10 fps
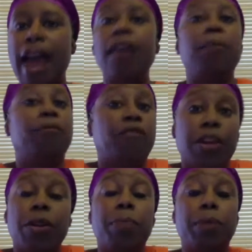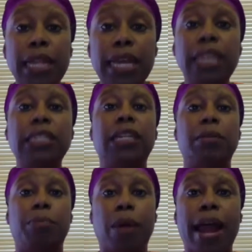I'm very pleased
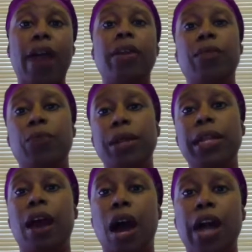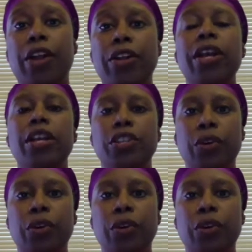and proud and really honored